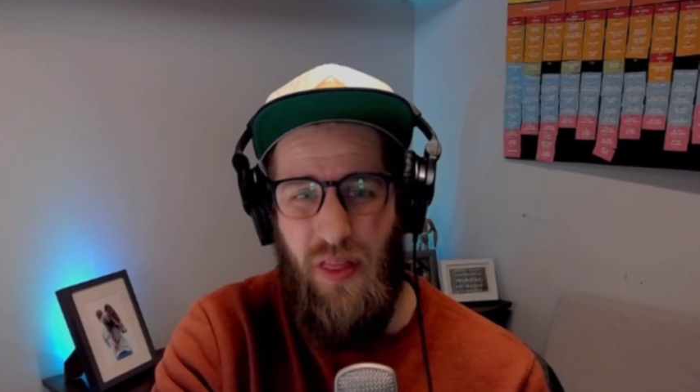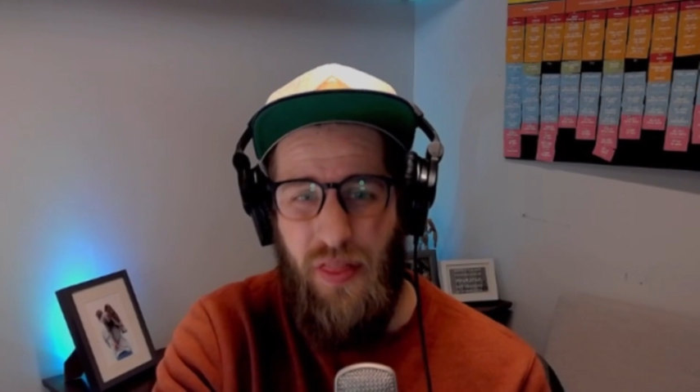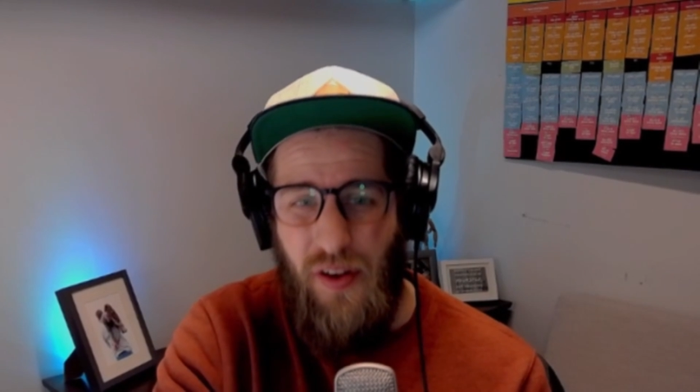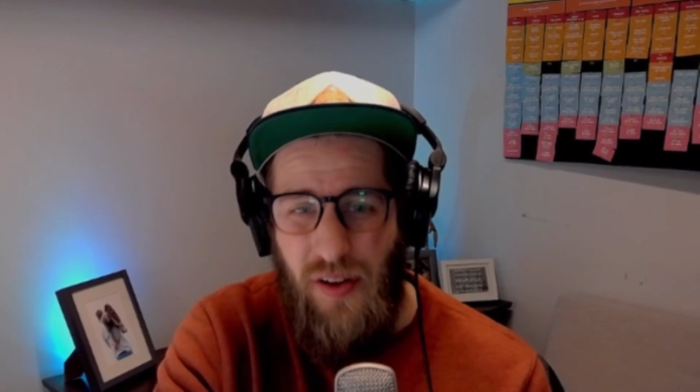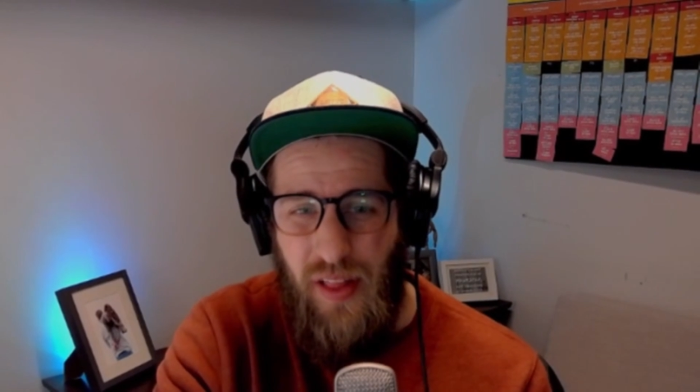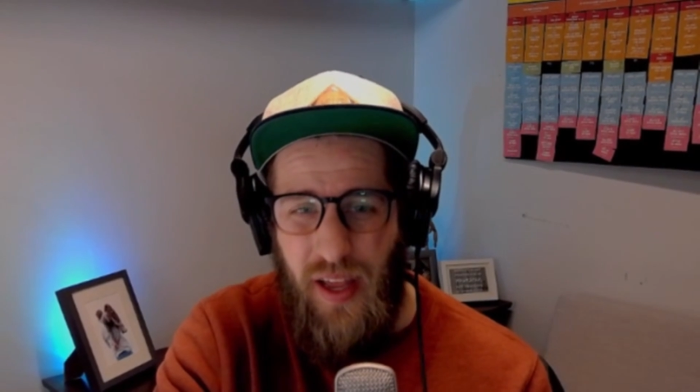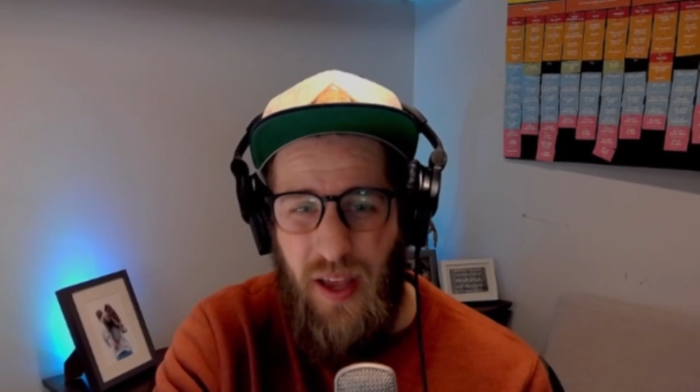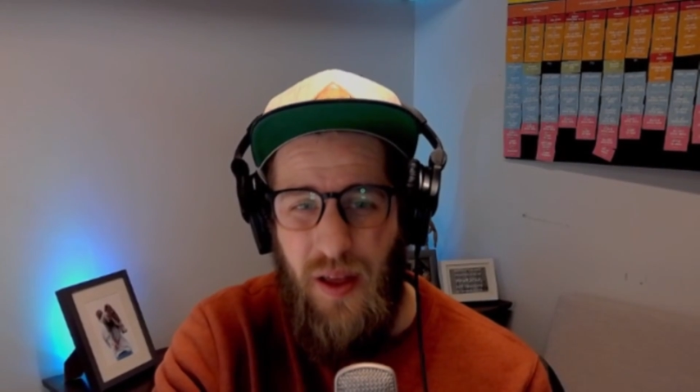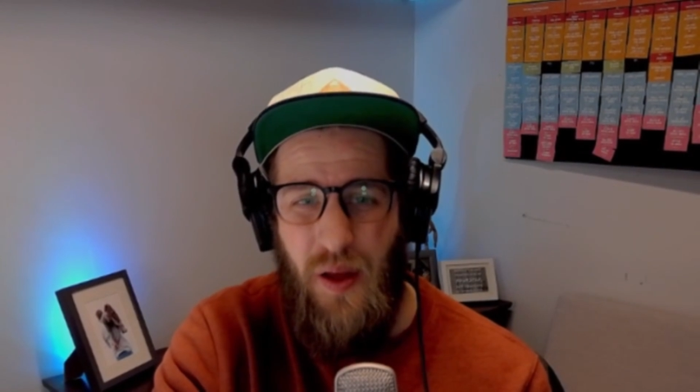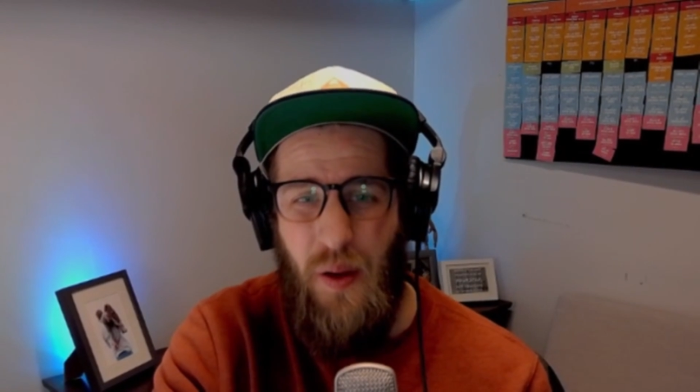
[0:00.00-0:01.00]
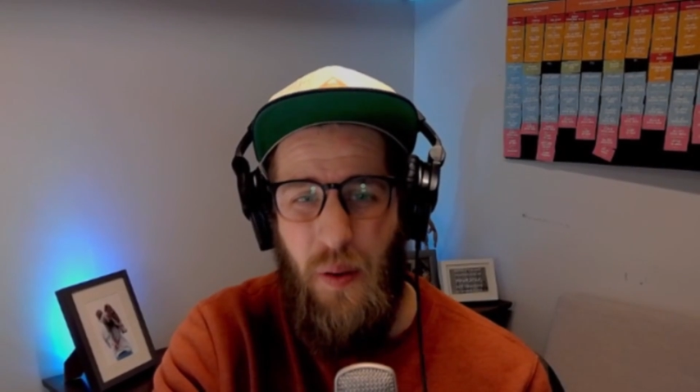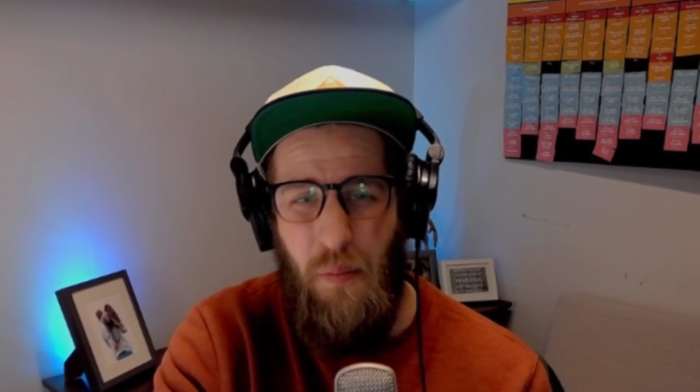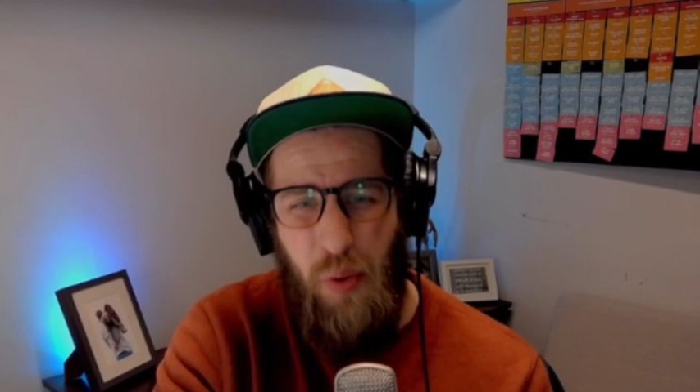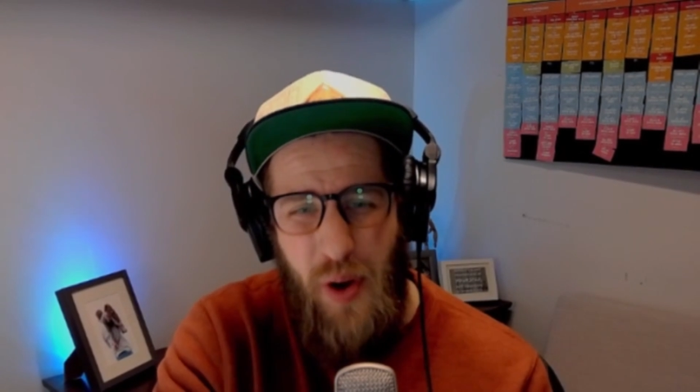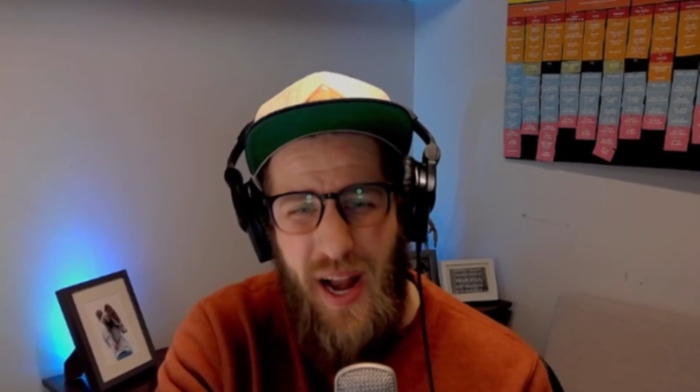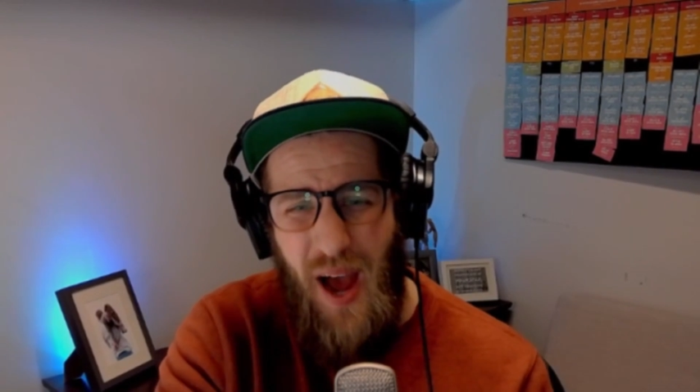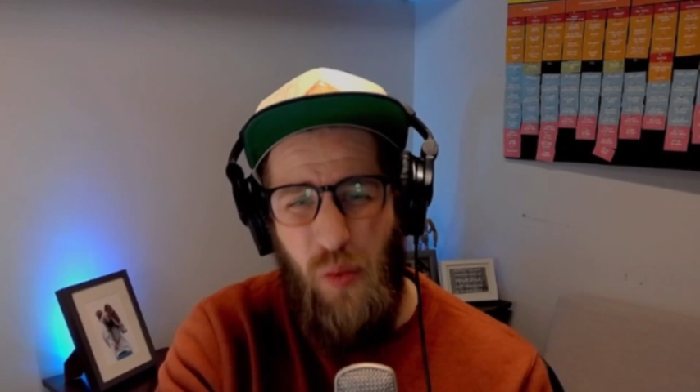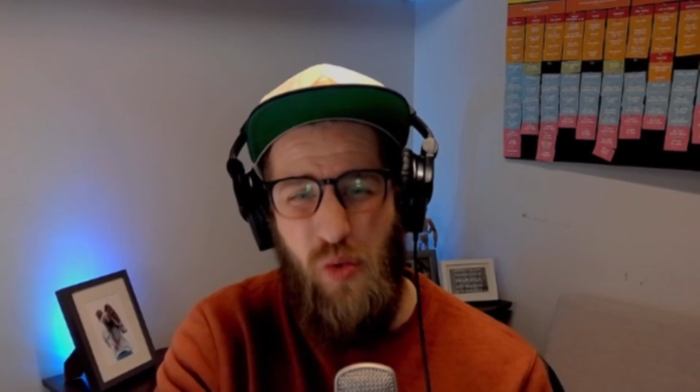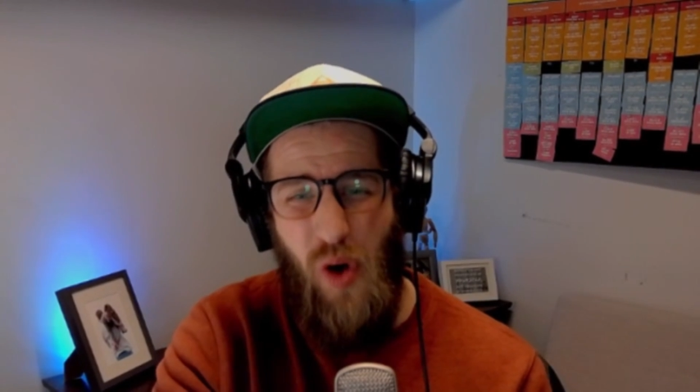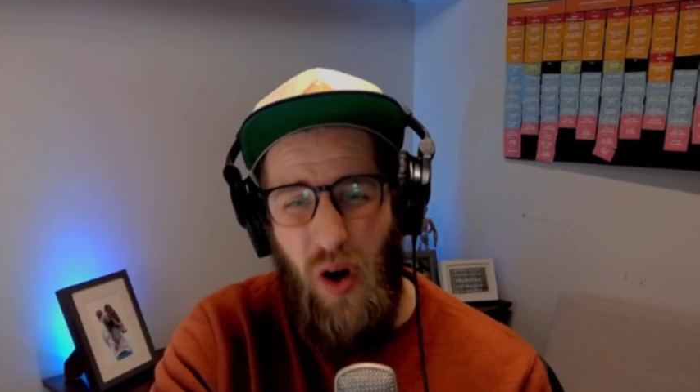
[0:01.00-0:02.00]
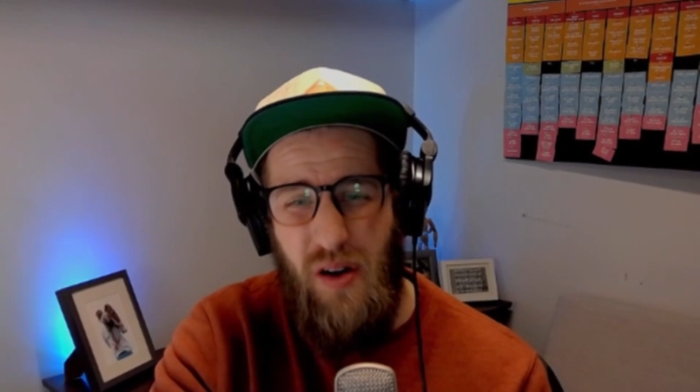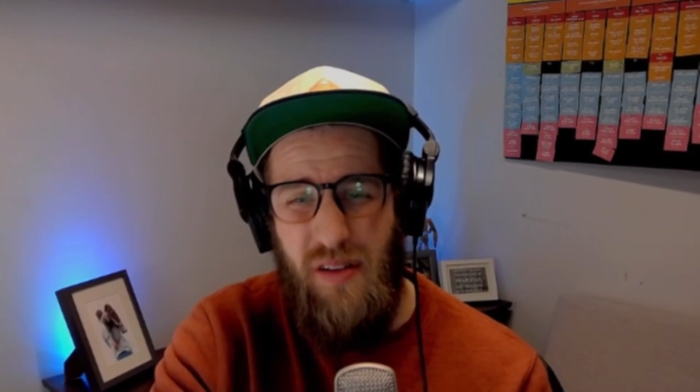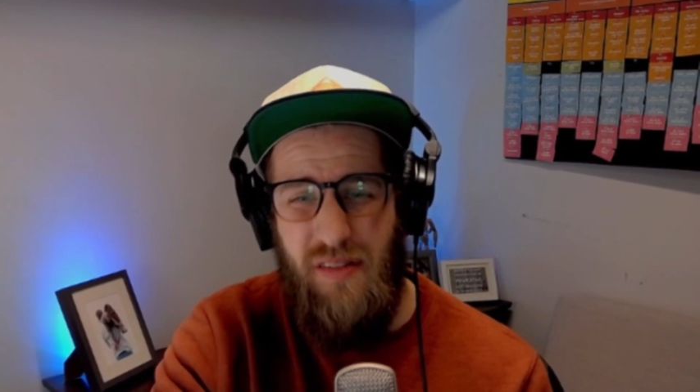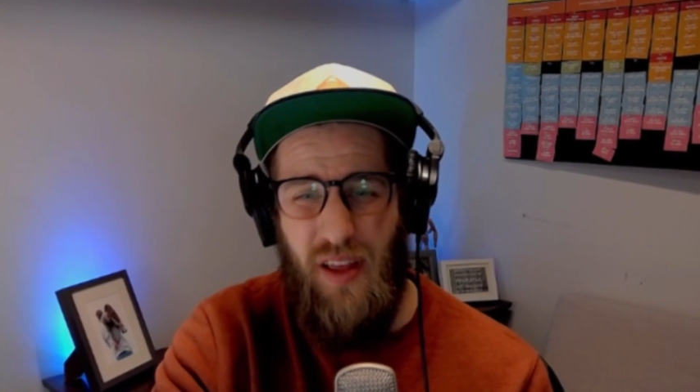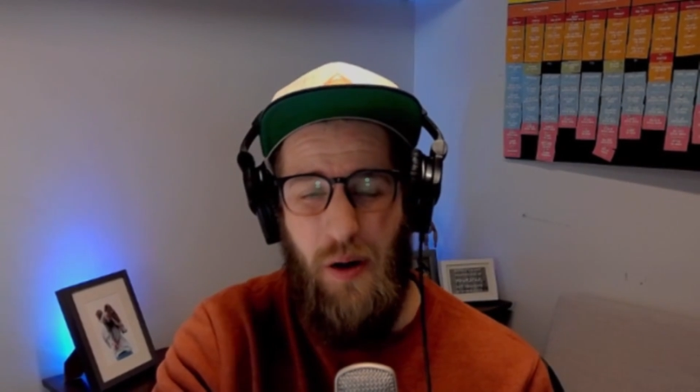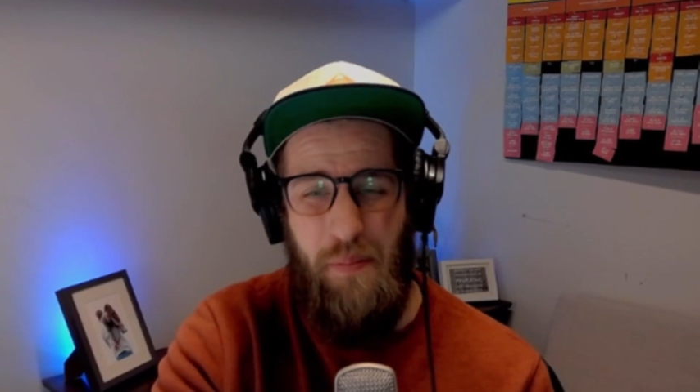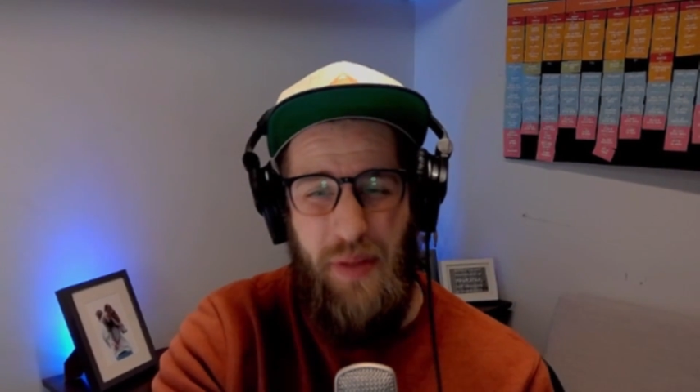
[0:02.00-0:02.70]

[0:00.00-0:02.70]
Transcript: Thirdly, point out wrongs that are